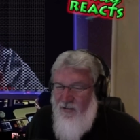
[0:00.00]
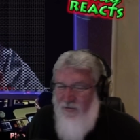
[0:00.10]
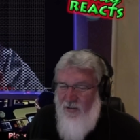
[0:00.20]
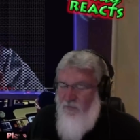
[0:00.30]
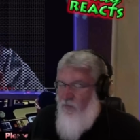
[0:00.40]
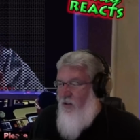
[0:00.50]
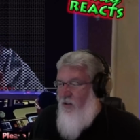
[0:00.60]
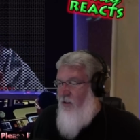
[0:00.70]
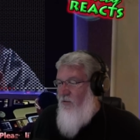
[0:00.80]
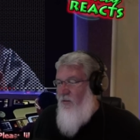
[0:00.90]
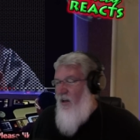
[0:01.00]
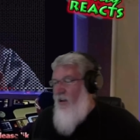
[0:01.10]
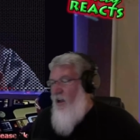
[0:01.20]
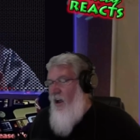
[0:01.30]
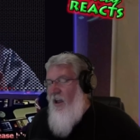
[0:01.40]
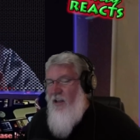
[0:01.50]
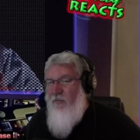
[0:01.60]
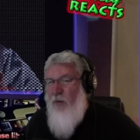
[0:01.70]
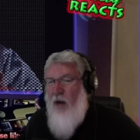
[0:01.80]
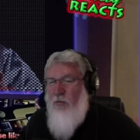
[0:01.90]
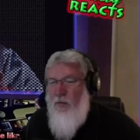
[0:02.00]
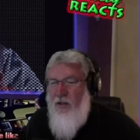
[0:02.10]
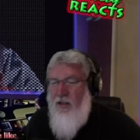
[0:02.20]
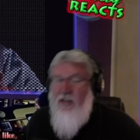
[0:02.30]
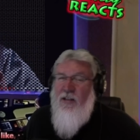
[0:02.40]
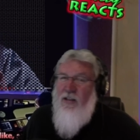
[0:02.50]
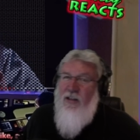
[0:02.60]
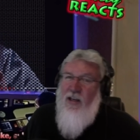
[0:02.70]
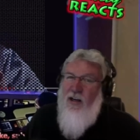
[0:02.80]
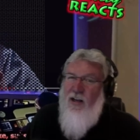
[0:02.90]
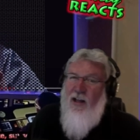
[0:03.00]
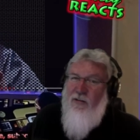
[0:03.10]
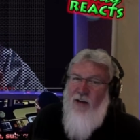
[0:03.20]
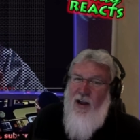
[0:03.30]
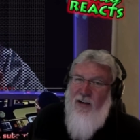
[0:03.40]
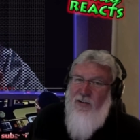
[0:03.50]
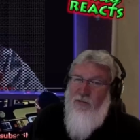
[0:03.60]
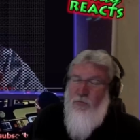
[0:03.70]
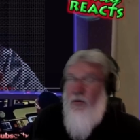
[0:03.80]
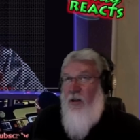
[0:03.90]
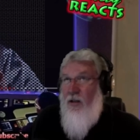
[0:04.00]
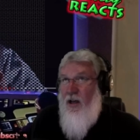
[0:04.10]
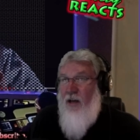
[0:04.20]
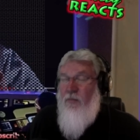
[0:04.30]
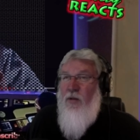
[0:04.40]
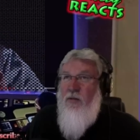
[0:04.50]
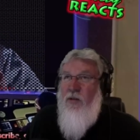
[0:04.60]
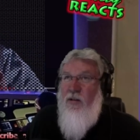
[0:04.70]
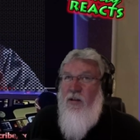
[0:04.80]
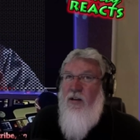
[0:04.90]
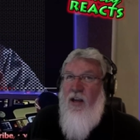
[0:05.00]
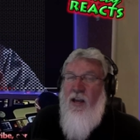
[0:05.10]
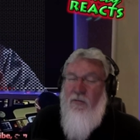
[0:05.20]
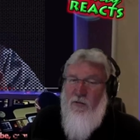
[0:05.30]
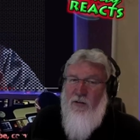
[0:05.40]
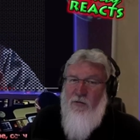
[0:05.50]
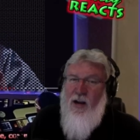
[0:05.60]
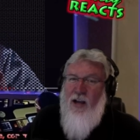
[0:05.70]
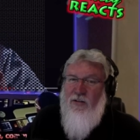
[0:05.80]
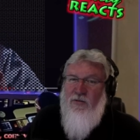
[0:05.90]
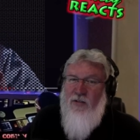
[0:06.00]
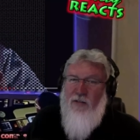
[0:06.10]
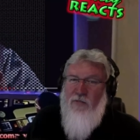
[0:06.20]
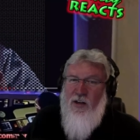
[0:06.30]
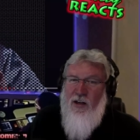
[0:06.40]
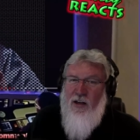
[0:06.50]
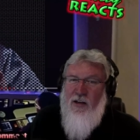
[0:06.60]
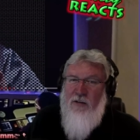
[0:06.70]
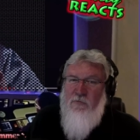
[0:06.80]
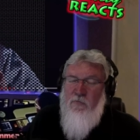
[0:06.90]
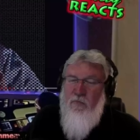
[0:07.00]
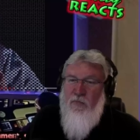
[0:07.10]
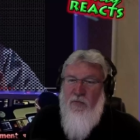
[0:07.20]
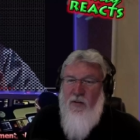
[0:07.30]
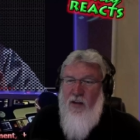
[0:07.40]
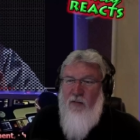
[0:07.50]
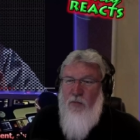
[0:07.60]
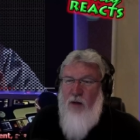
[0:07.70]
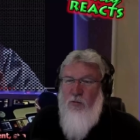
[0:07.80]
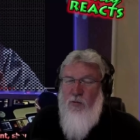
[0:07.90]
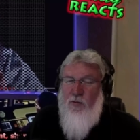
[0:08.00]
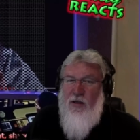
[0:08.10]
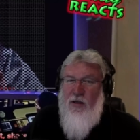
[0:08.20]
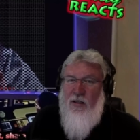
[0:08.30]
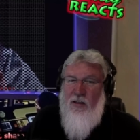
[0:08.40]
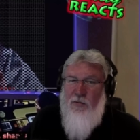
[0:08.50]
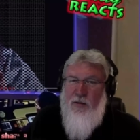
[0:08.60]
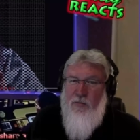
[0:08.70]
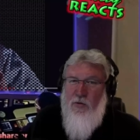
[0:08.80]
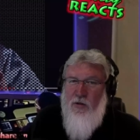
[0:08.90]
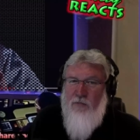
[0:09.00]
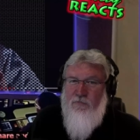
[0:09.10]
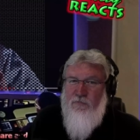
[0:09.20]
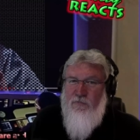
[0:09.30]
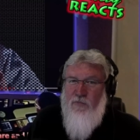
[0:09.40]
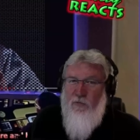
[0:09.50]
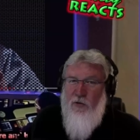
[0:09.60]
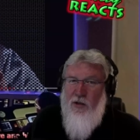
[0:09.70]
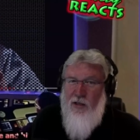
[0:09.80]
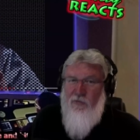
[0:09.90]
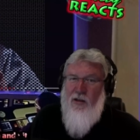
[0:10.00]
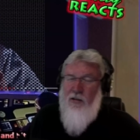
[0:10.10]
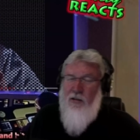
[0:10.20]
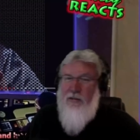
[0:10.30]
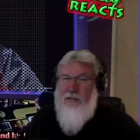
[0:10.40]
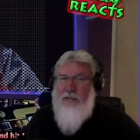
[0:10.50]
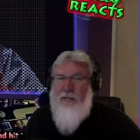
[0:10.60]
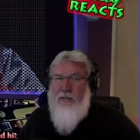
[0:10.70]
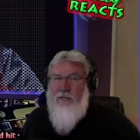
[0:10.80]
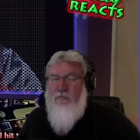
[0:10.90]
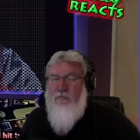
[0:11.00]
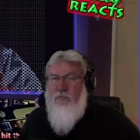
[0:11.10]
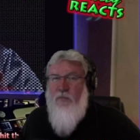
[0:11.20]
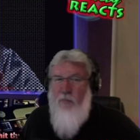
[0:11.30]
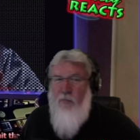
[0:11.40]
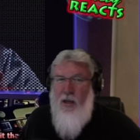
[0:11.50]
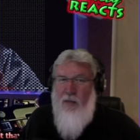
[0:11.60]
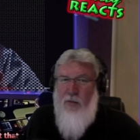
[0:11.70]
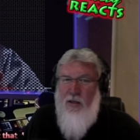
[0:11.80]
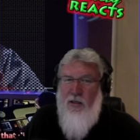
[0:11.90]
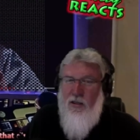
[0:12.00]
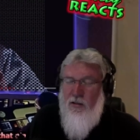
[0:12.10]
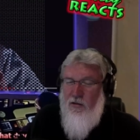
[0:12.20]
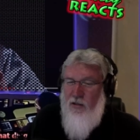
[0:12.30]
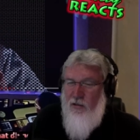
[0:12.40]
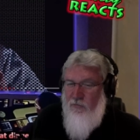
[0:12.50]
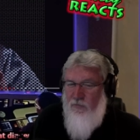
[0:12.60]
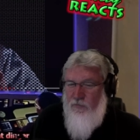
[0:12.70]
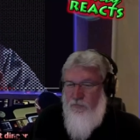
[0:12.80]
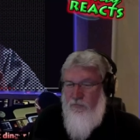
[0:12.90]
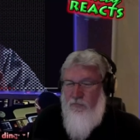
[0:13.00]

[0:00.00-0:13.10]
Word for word: There's a, you know, I, I have probably in a lot of reactions, well, a lot, but in a handful of reactions that I've done, I've probably been a little bit more forgiving of my opinion than